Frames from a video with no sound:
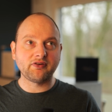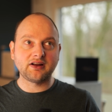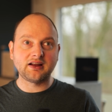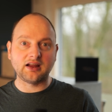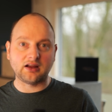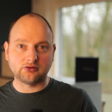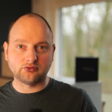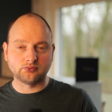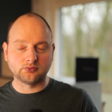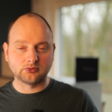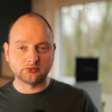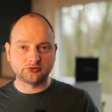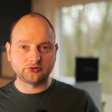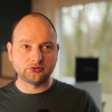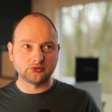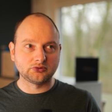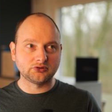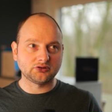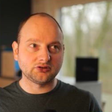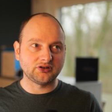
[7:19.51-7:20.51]
of a casual
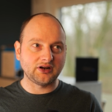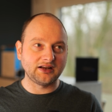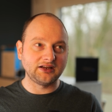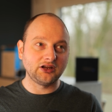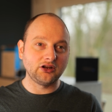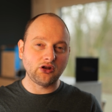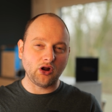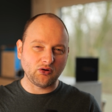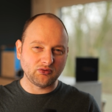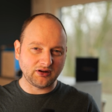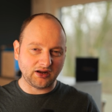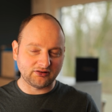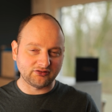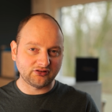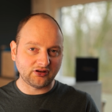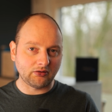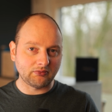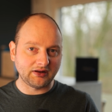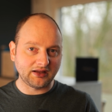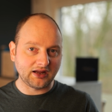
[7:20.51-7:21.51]
shooter and you don't
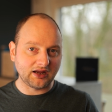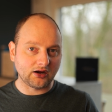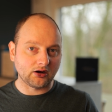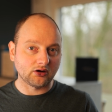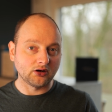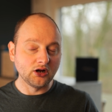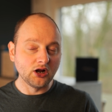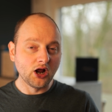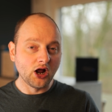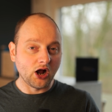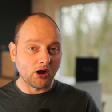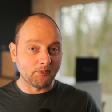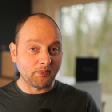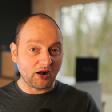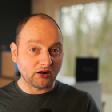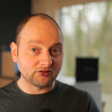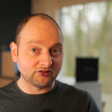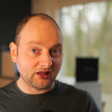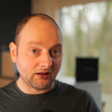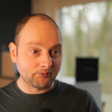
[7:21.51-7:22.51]
necessarily care
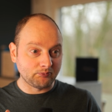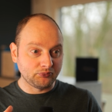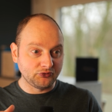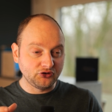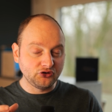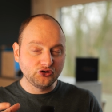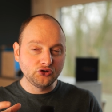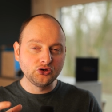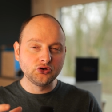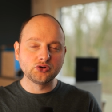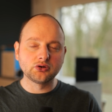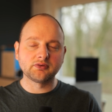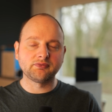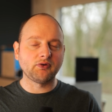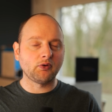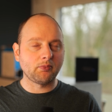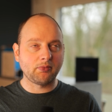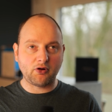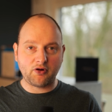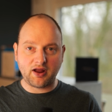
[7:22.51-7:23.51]
about that
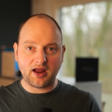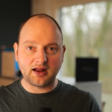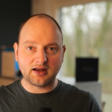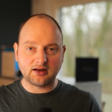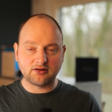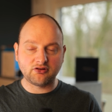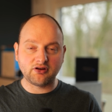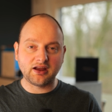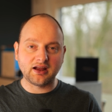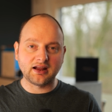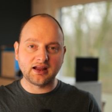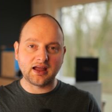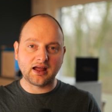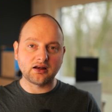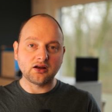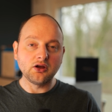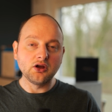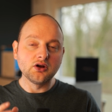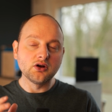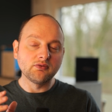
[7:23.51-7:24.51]
beautiful bokeh that you can
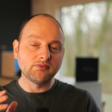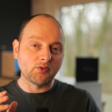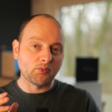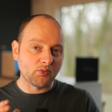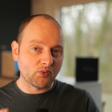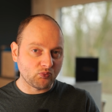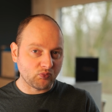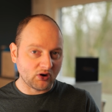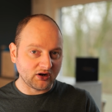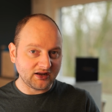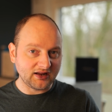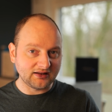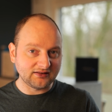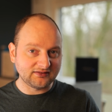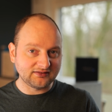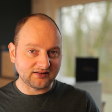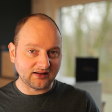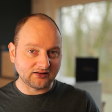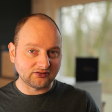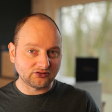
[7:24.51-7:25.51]
get from a 1
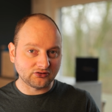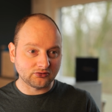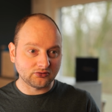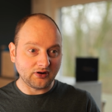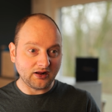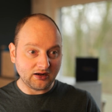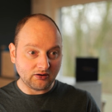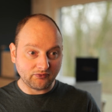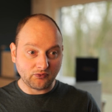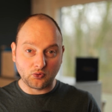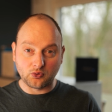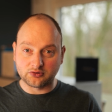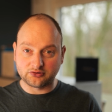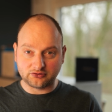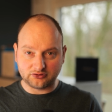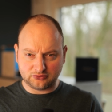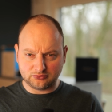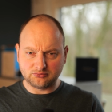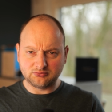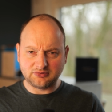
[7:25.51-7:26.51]
inch sensor and of
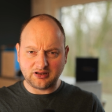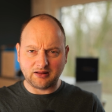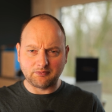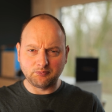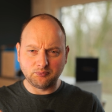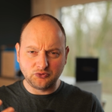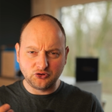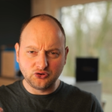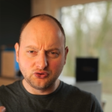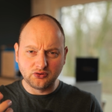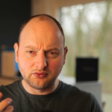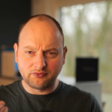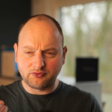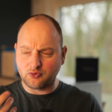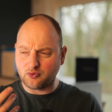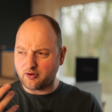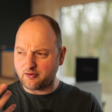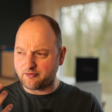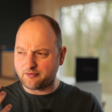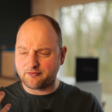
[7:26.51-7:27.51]
course that
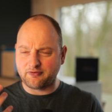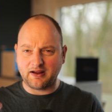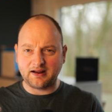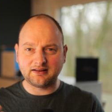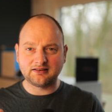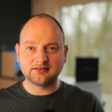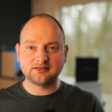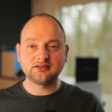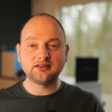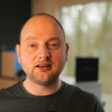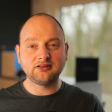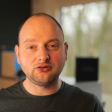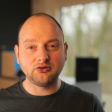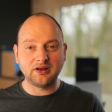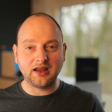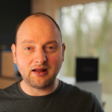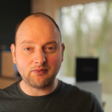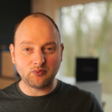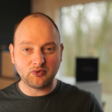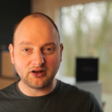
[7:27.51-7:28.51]
beautiful effects that you
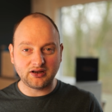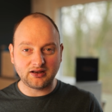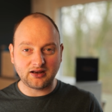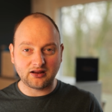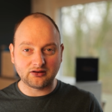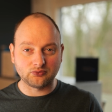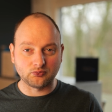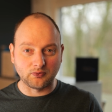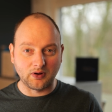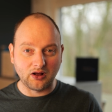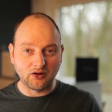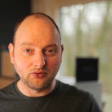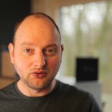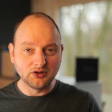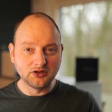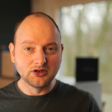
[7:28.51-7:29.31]
get with it as well.